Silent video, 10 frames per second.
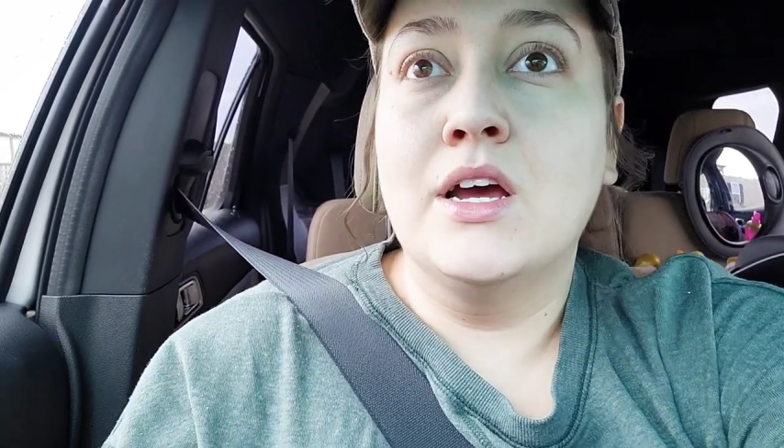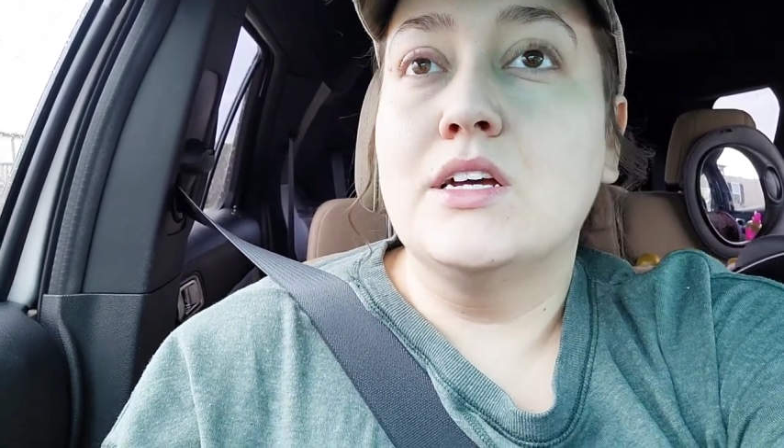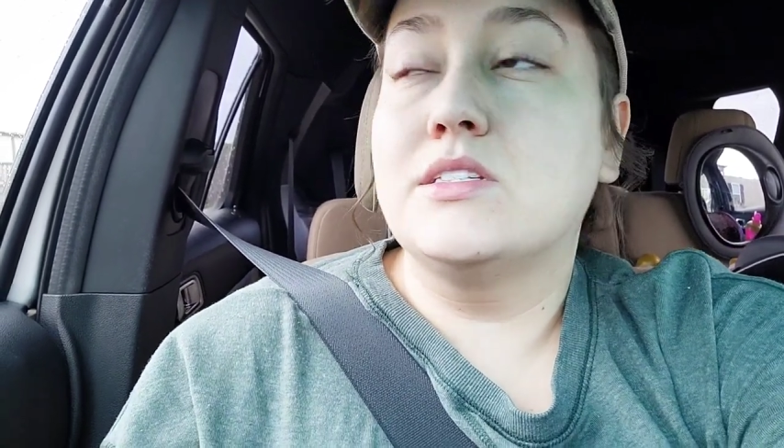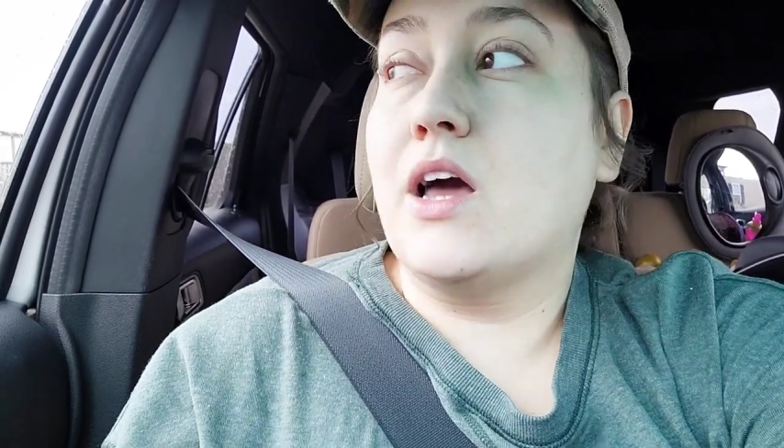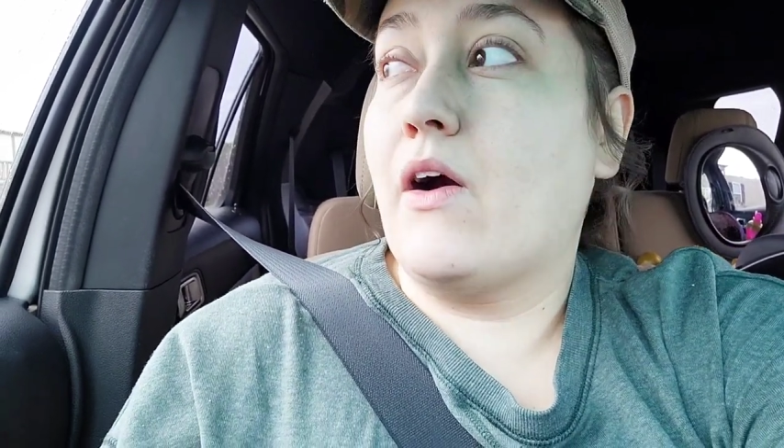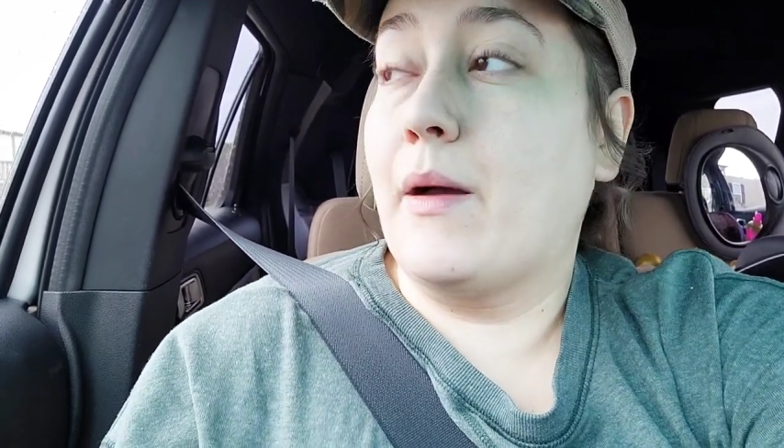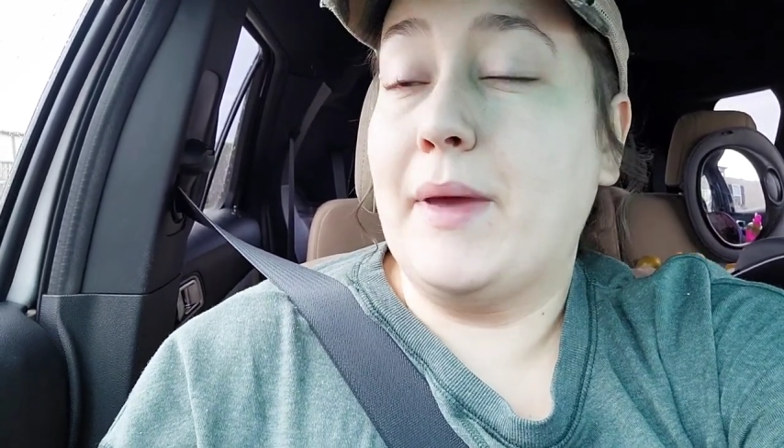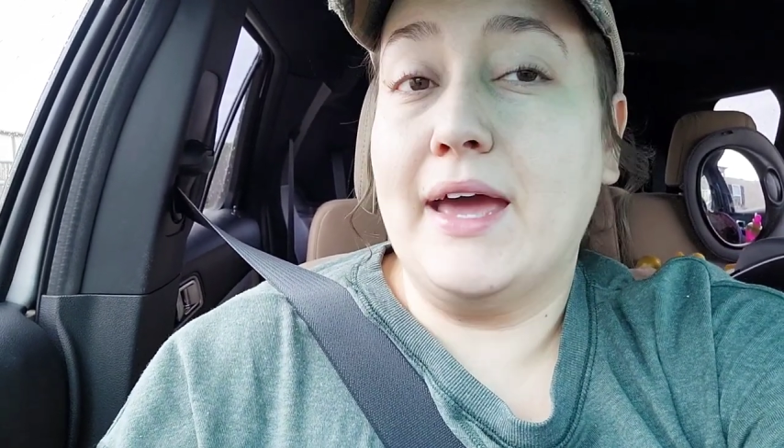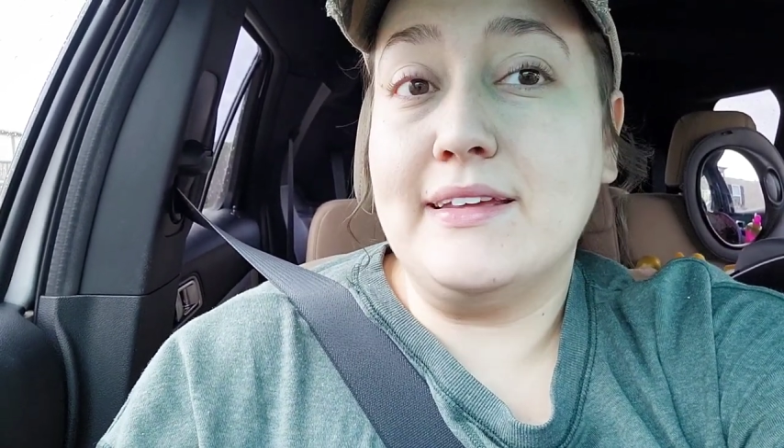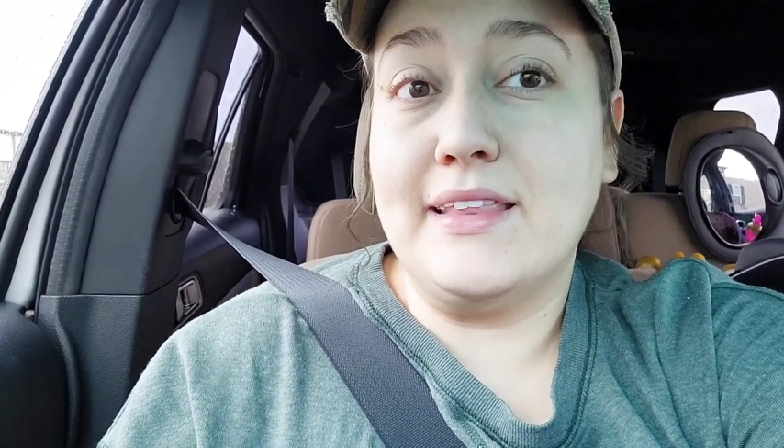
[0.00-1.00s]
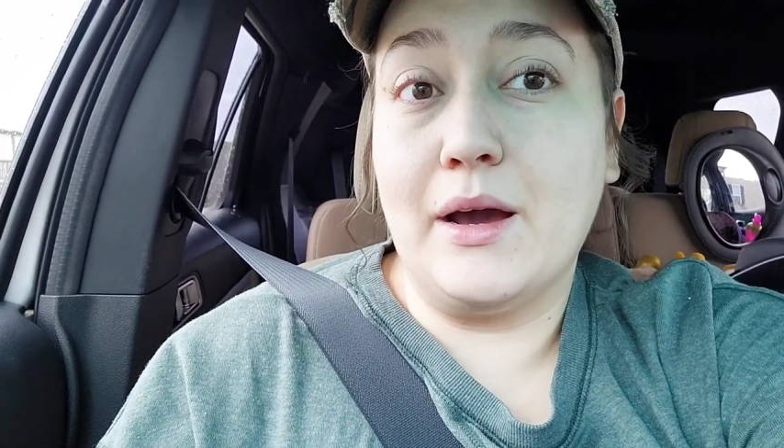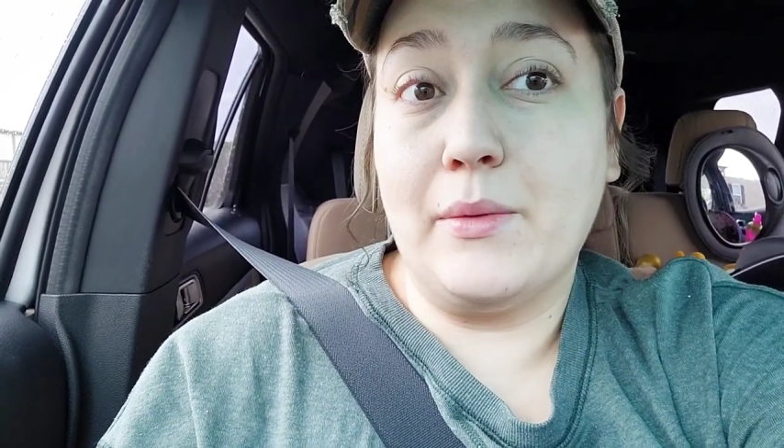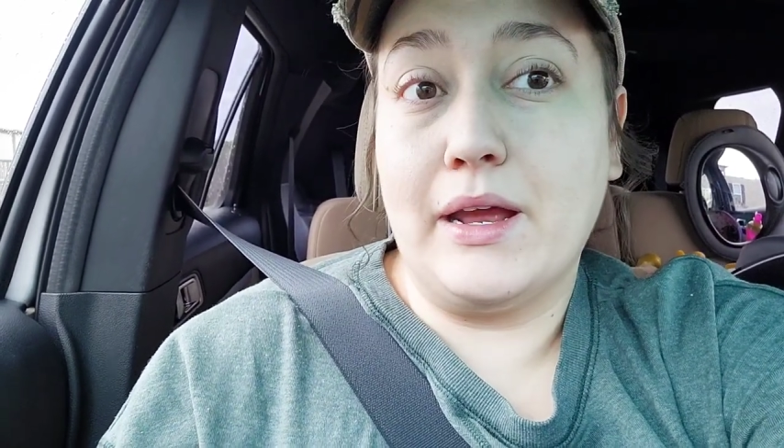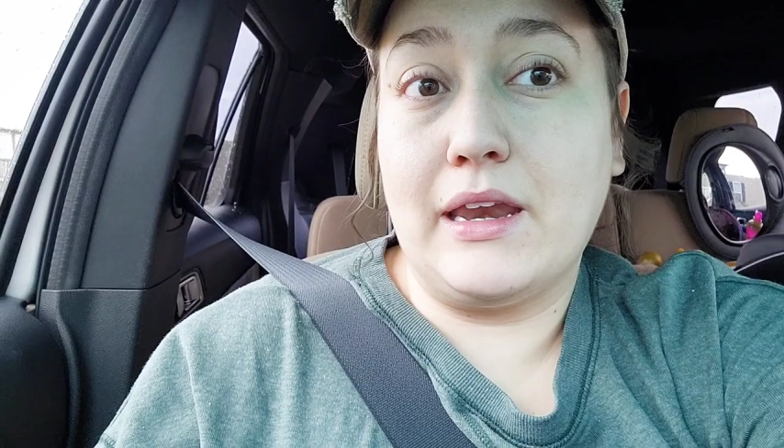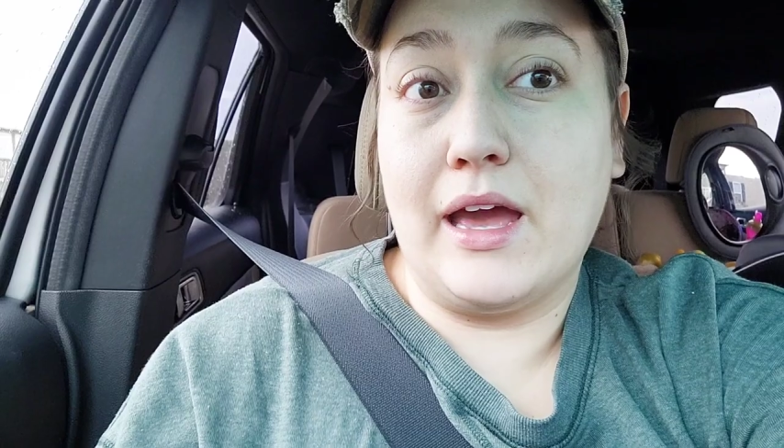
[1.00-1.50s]
So I'm headed that
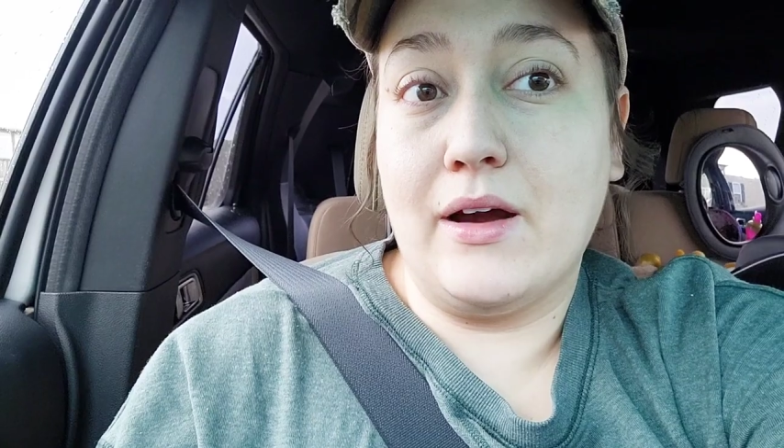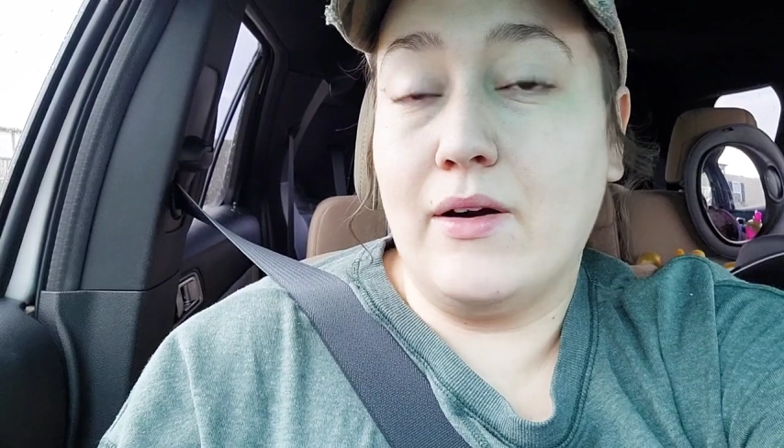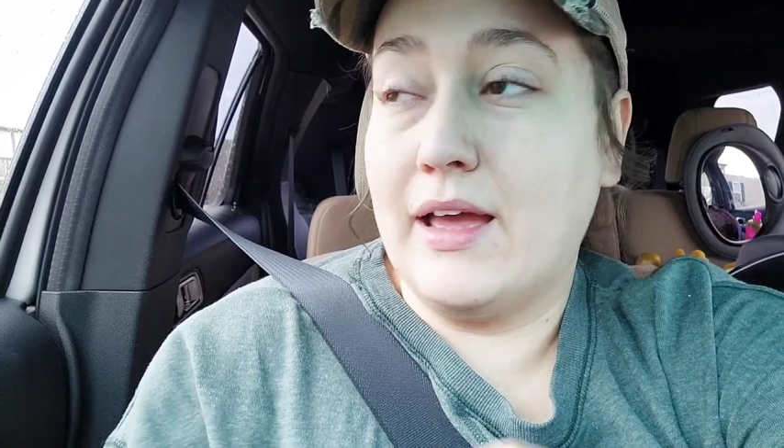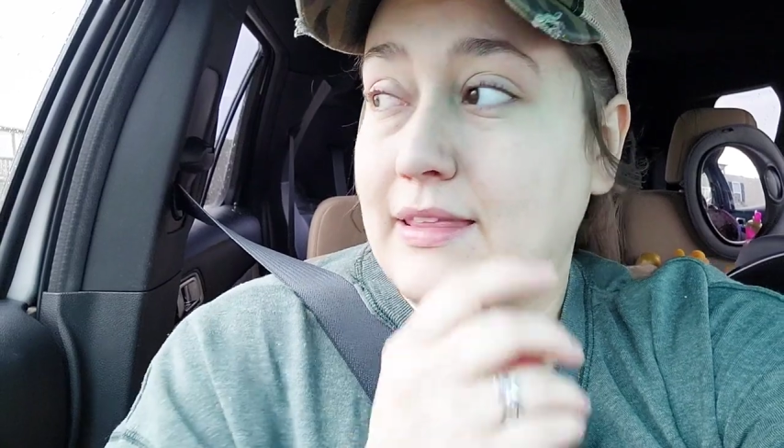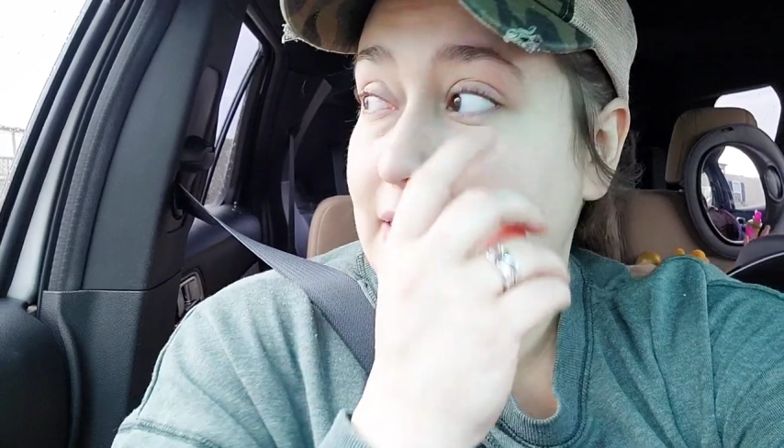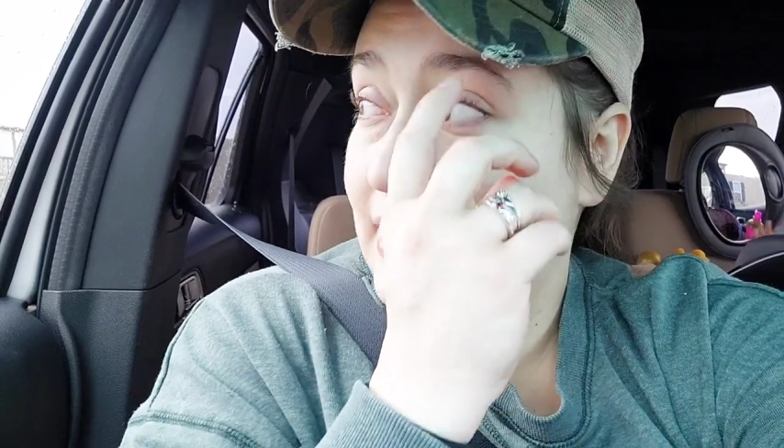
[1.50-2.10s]
way now, and